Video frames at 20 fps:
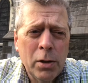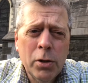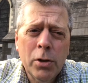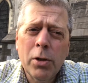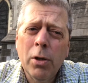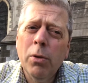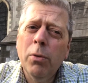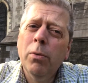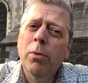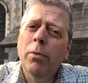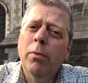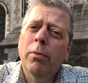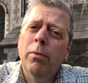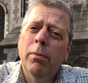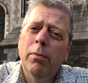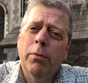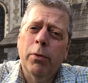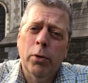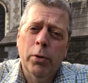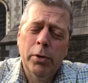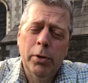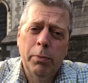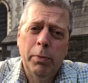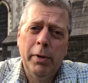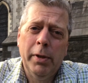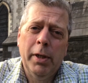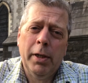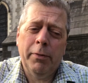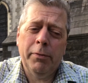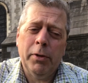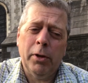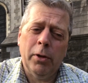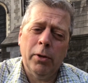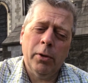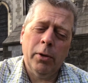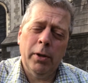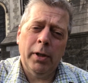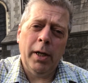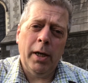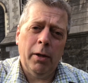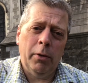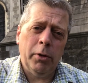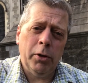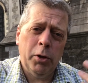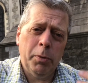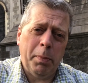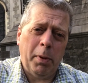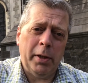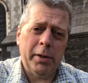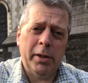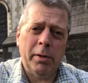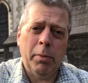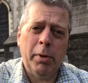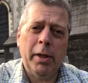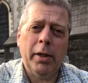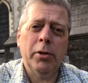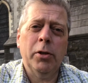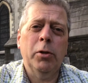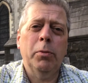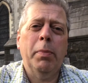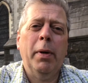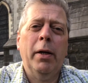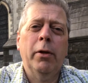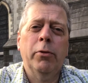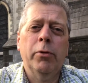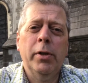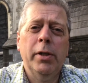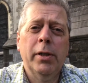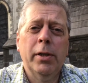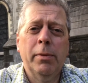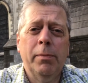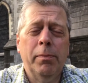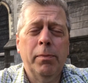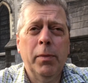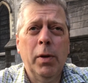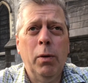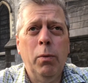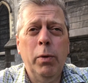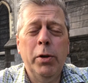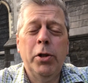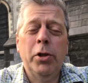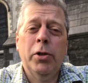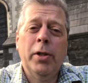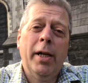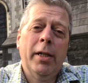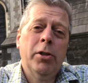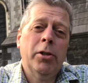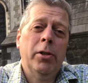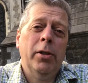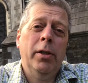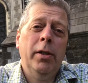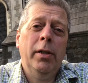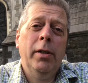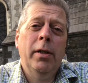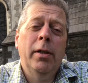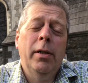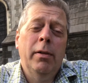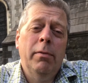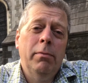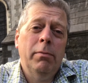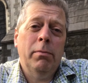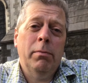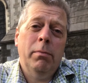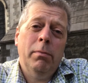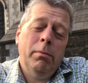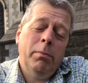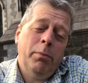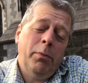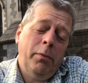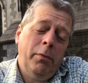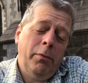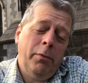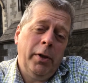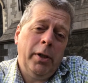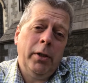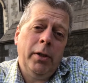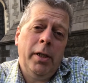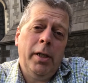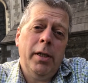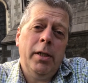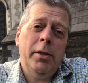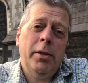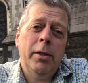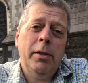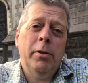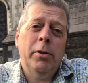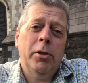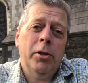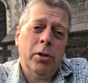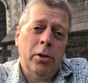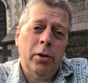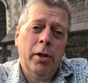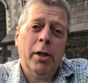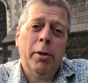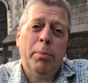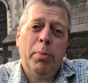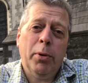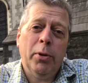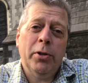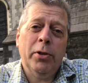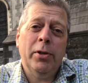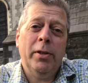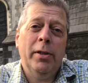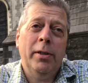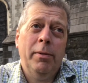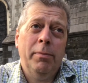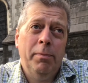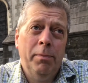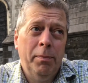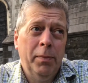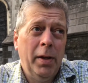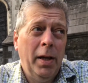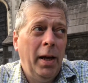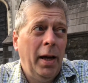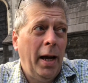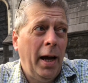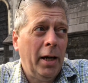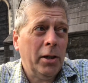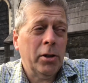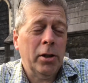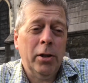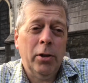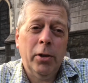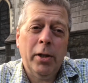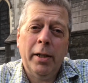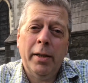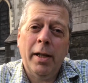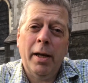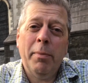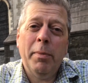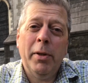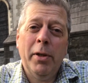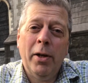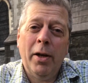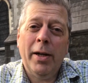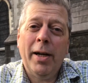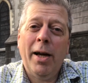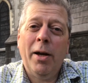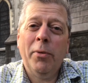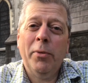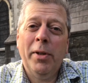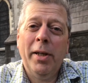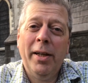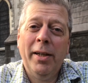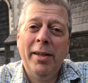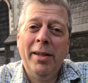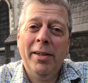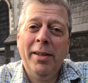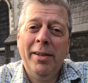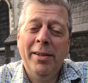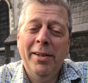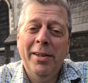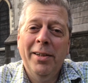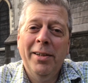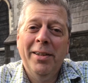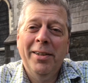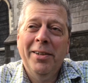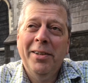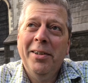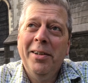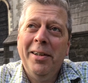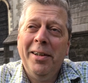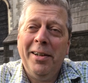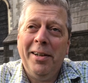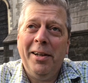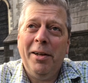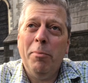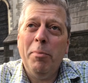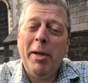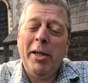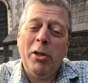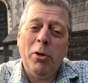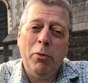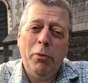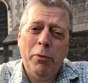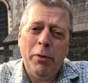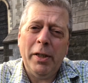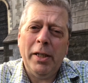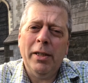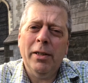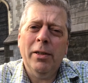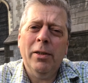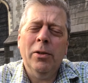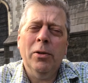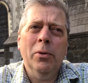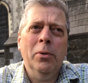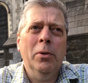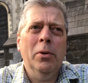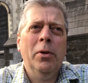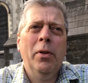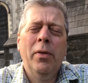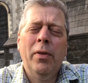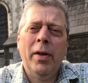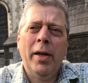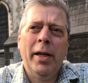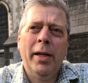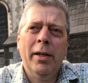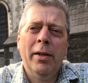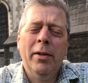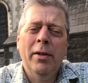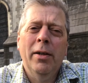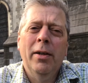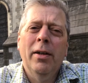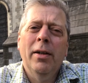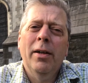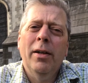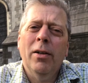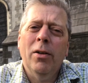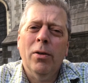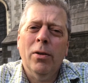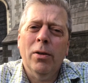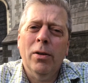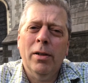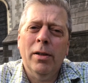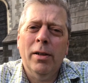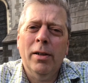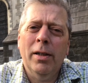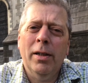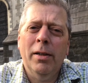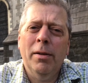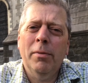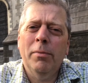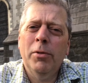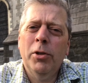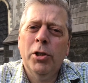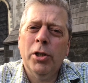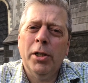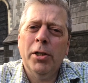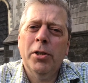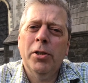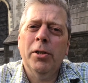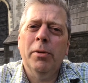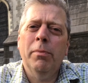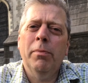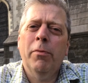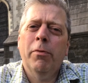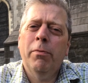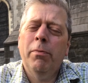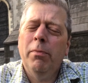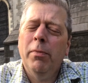So first we have to learn how to spot someone else's boundaries, which is actually fairly easy. You just look at a person and actually look at them and not how they make you feel or think or judge them.